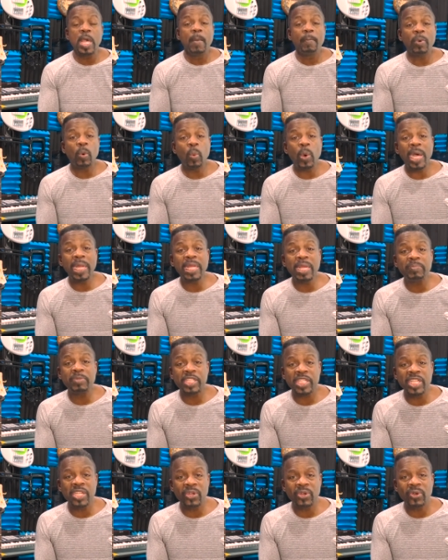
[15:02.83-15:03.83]
But while I'm
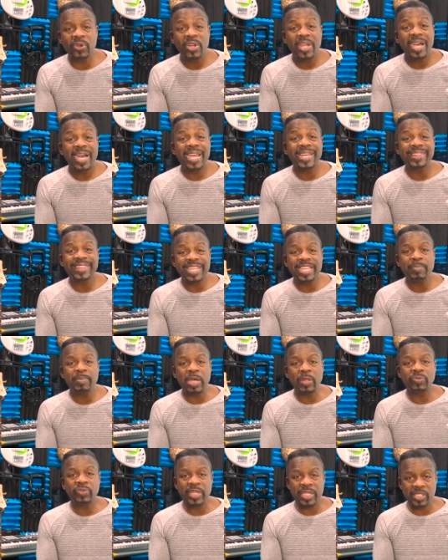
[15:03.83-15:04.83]
here, I think
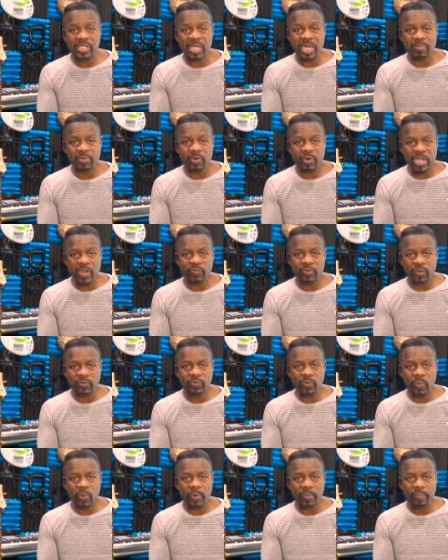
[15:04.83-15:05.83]
about things that I'm grateful
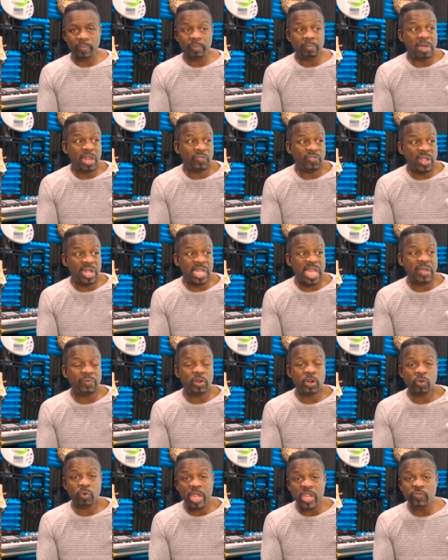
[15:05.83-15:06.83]
for. Matter of fact, I have a
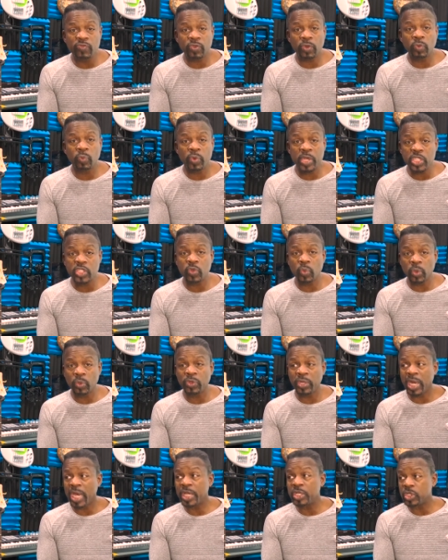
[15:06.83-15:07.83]
grateful ritual
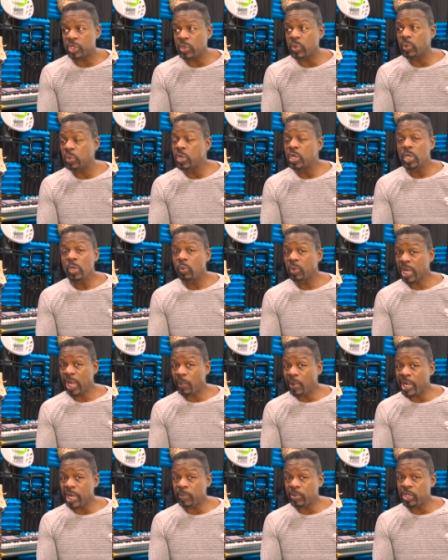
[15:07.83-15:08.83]
that I do when I
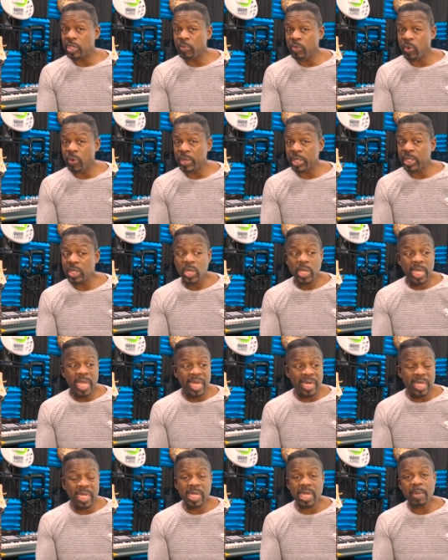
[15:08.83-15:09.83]
wake up in the morning
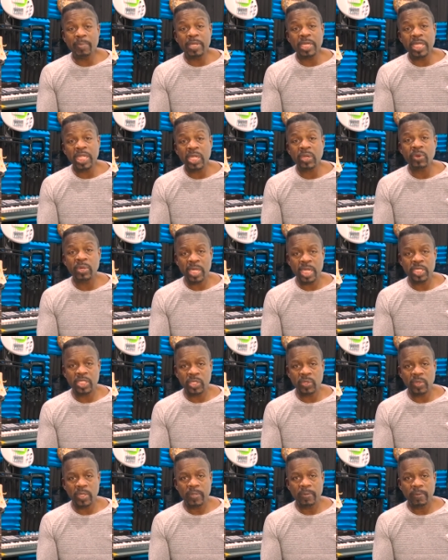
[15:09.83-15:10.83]
and I come in here and I
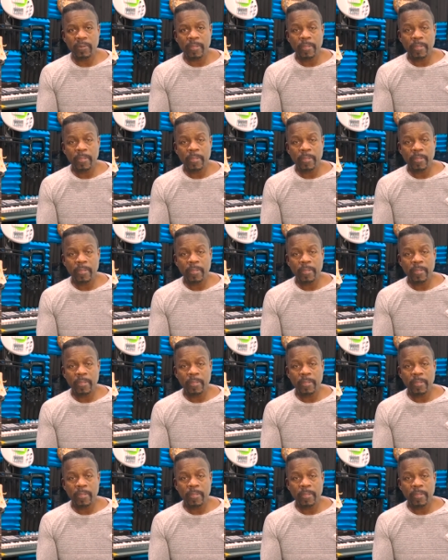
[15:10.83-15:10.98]
do it.